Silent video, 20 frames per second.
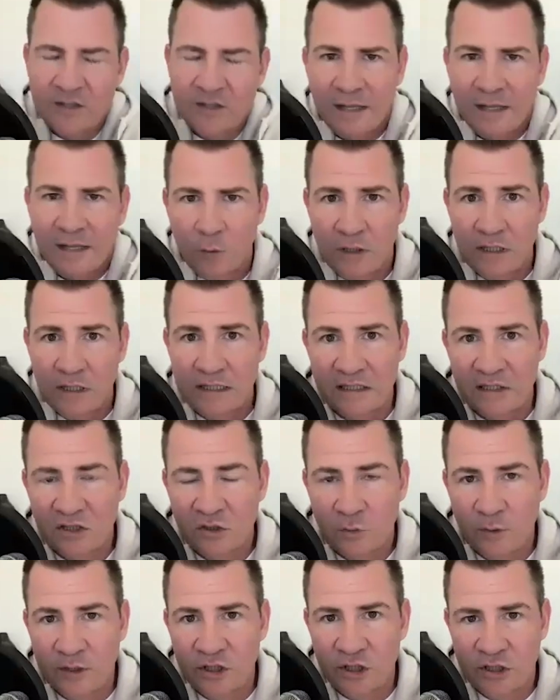so that really is
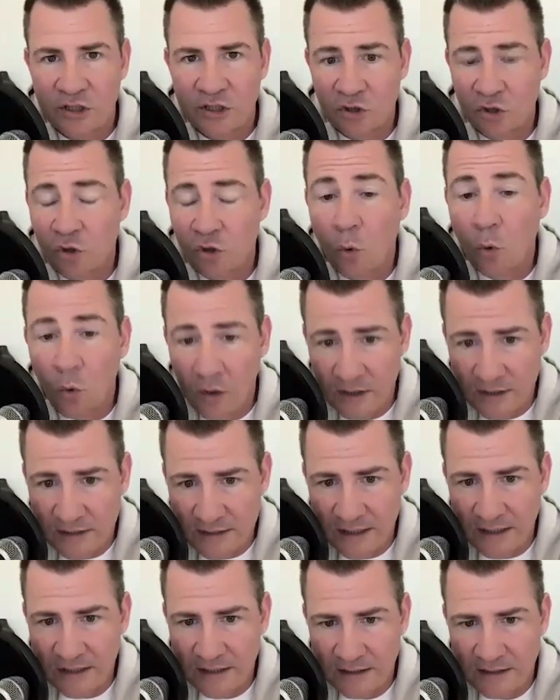switching
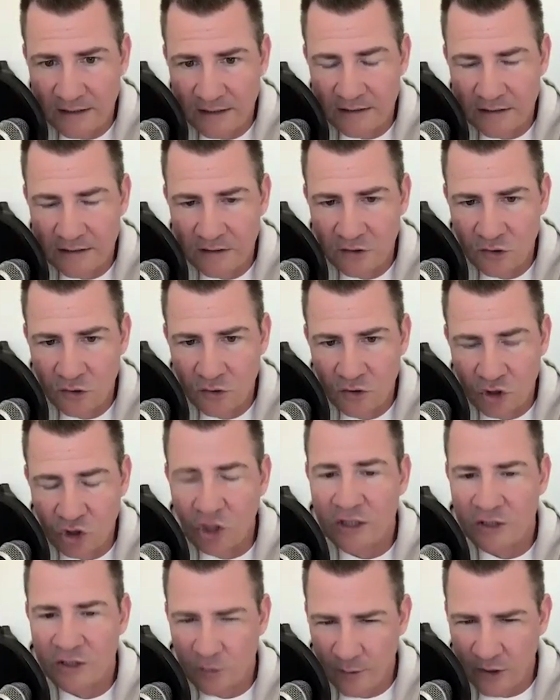stories than it is mm.
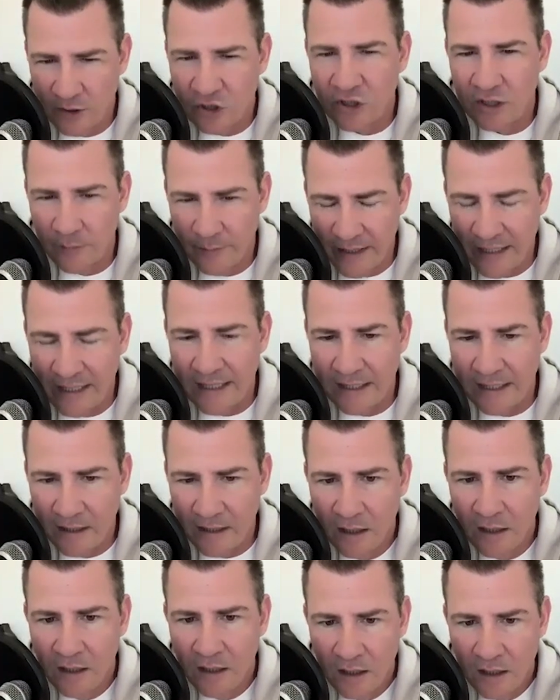just switching the meaning.
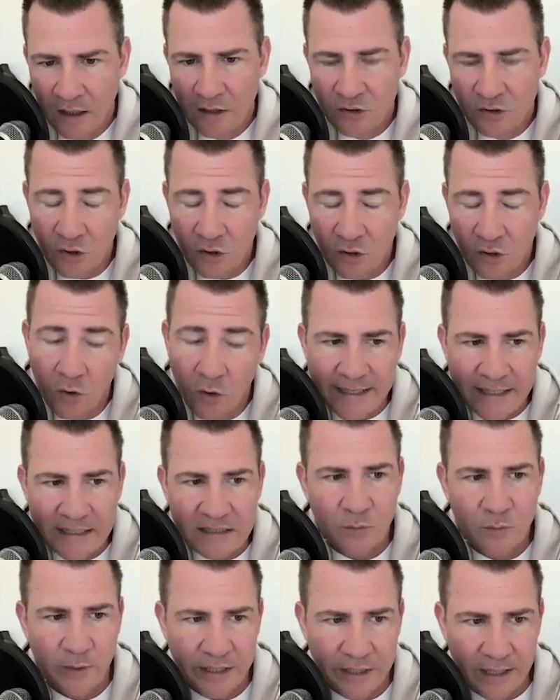So I
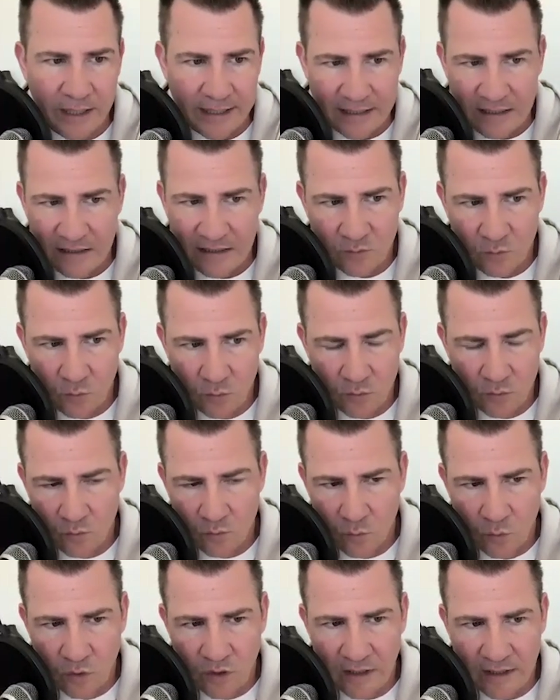guess we, I guess
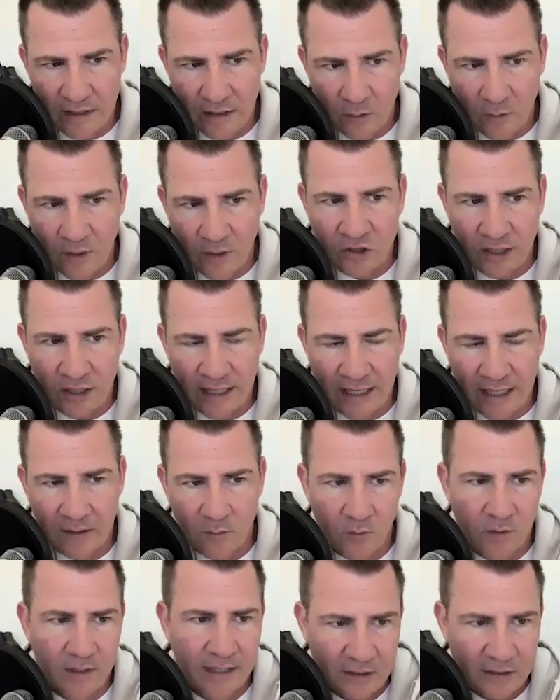really the question I
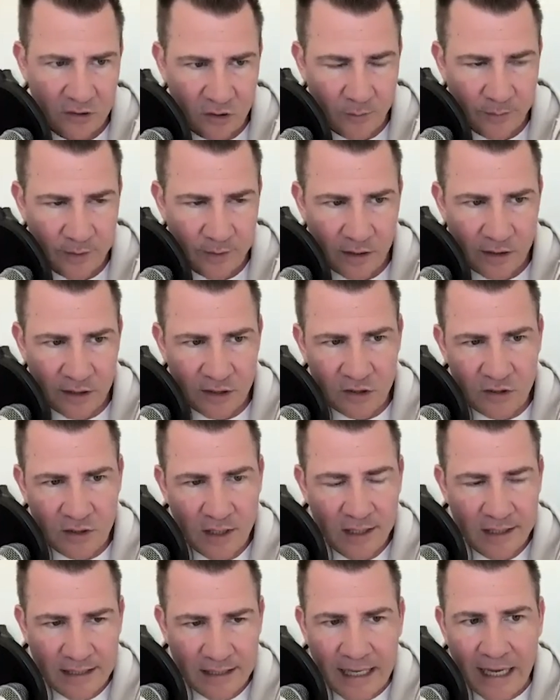had, the answer I'm hearing is,
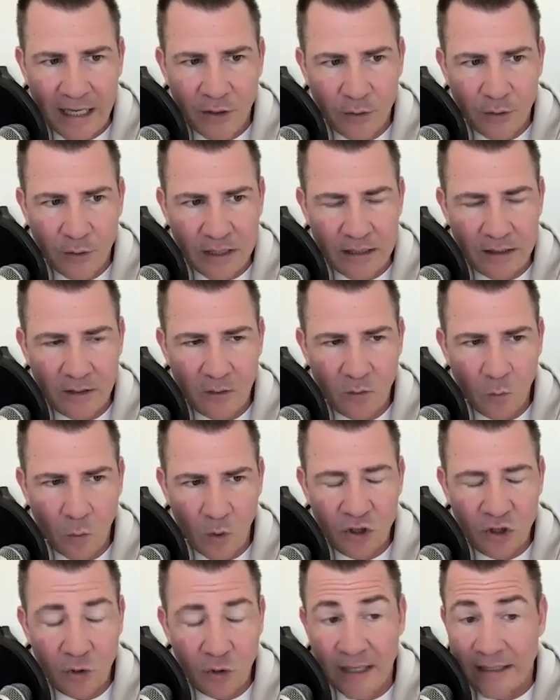yeah, you can
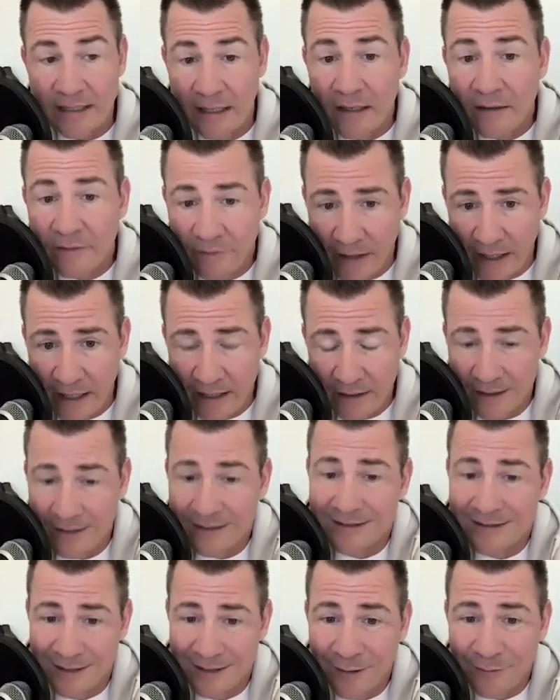once you identify it, and
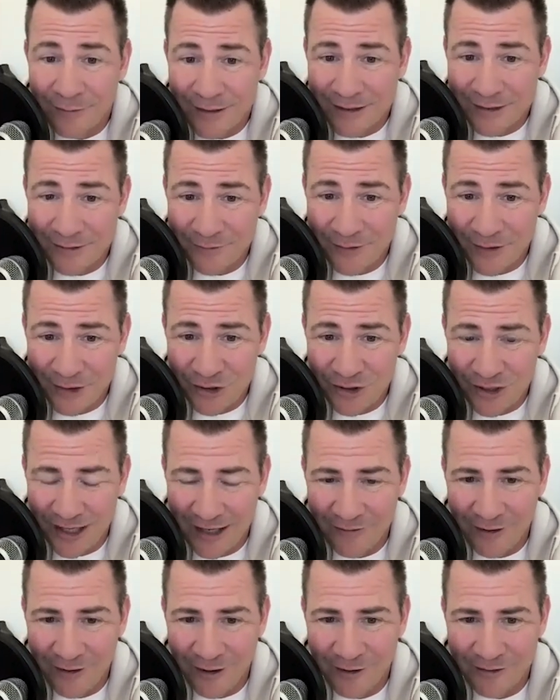it's tough because fish
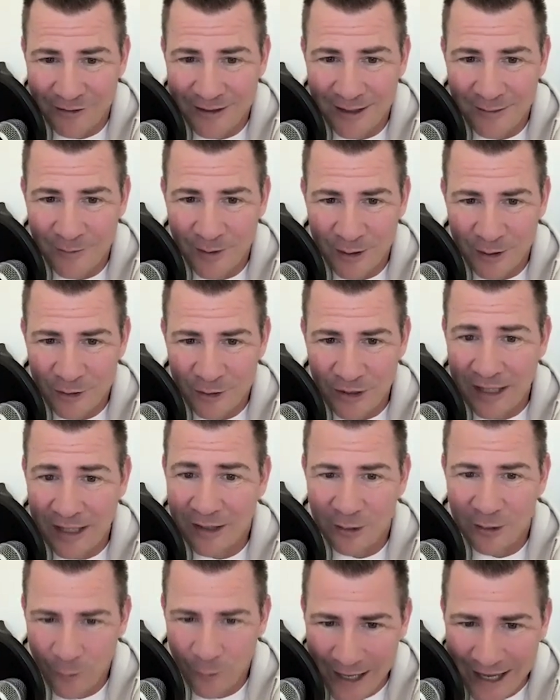have a hard time
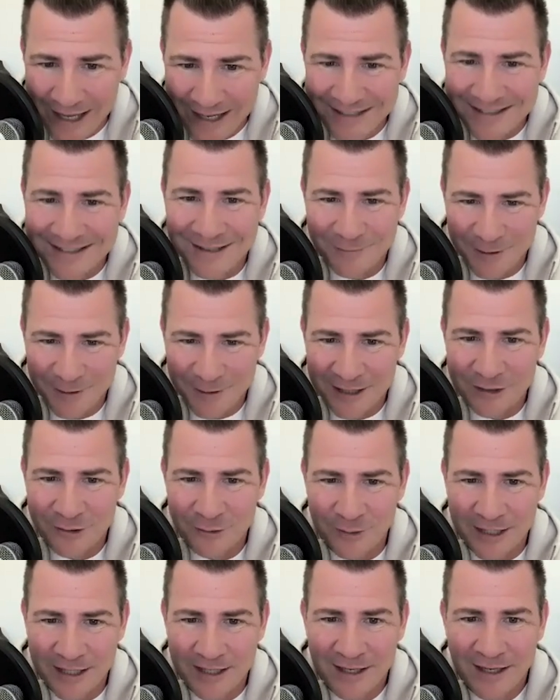understanding they're wet, and
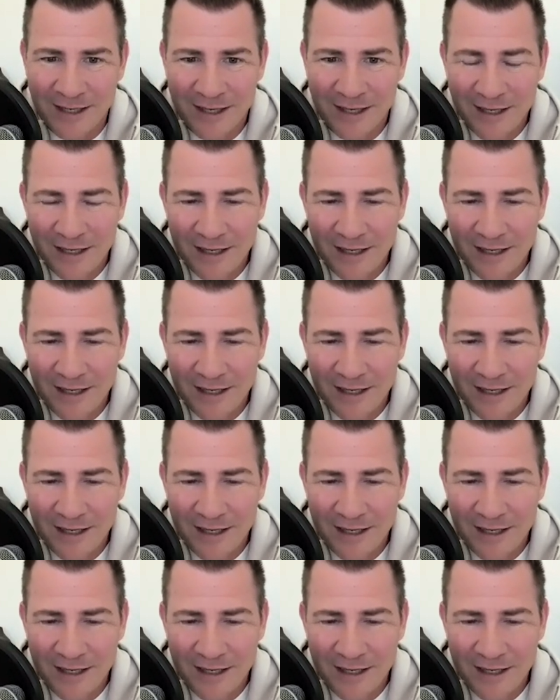sometimes we